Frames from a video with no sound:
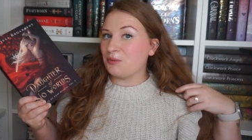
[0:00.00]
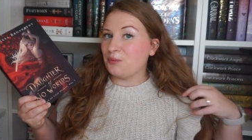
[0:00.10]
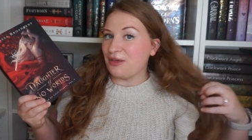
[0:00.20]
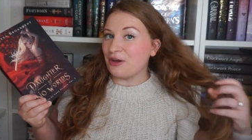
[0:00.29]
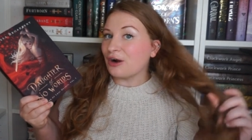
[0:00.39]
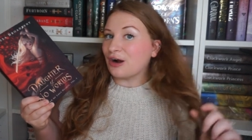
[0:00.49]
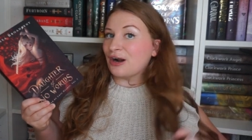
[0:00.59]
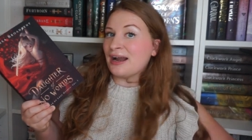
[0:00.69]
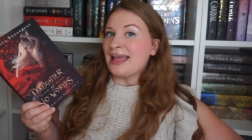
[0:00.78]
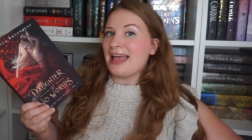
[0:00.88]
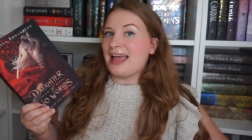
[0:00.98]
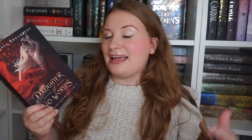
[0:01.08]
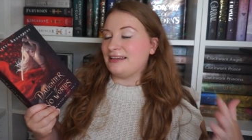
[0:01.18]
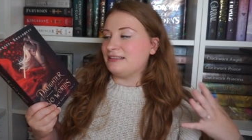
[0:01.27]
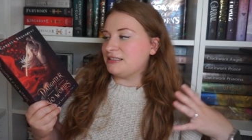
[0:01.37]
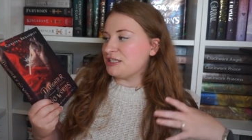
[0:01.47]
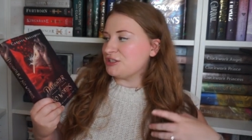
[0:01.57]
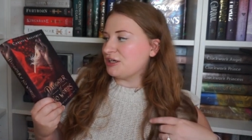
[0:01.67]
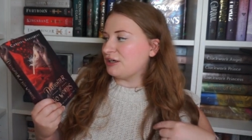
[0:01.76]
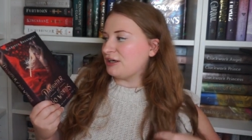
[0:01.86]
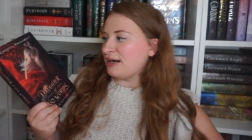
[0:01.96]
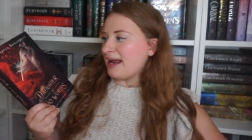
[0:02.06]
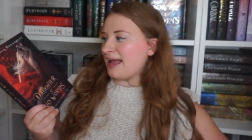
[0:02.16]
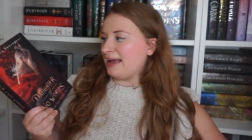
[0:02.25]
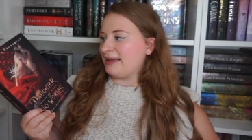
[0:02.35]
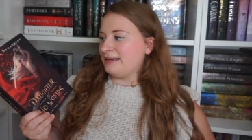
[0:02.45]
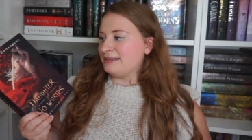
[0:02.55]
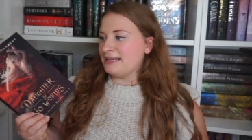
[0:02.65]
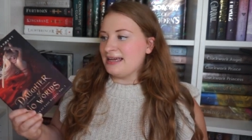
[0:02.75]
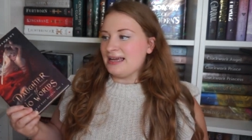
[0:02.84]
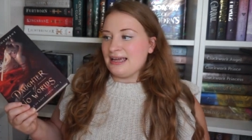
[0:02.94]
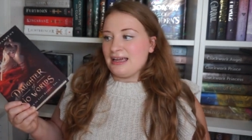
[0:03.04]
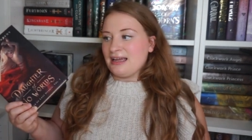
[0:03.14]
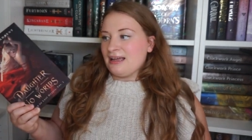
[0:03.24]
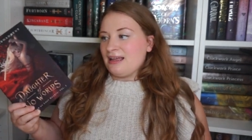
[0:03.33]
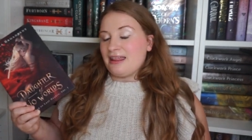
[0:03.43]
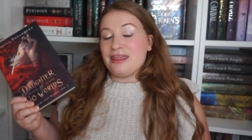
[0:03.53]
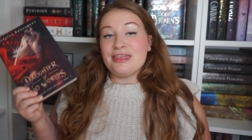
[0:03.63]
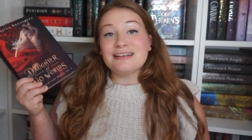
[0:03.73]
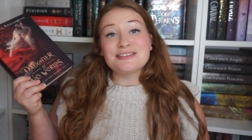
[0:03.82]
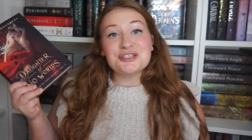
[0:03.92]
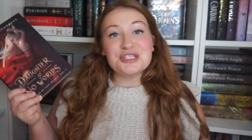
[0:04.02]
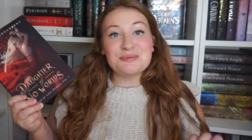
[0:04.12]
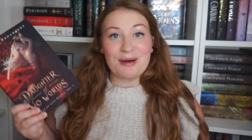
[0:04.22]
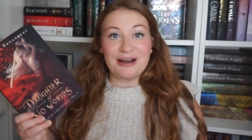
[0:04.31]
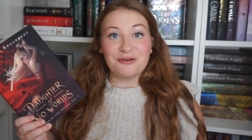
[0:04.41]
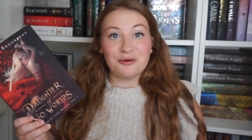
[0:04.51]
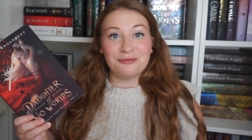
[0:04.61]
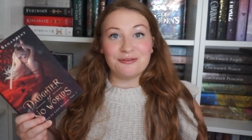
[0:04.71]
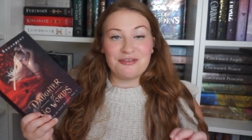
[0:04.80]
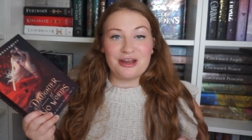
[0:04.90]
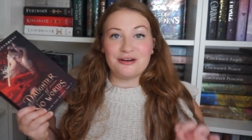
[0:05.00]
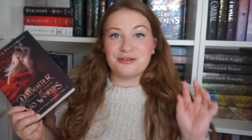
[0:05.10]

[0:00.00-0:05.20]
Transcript: with her and teaching her, and things just spiral from there.